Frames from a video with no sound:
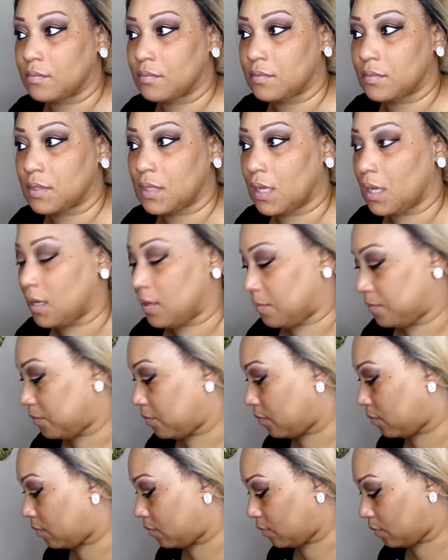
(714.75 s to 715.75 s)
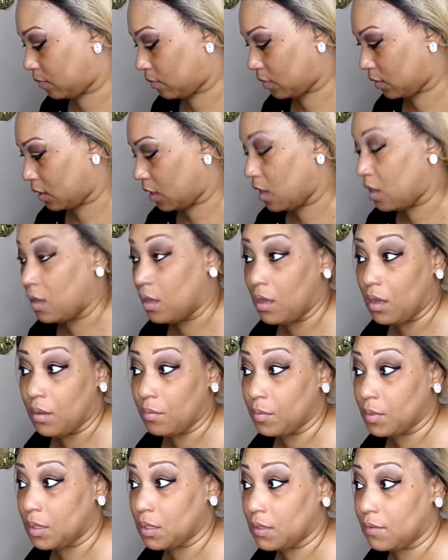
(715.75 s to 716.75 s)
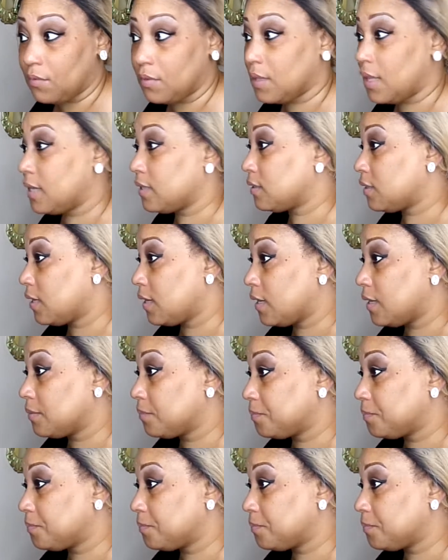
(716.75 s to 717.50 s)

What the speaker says: Okay, I'll leave it like that.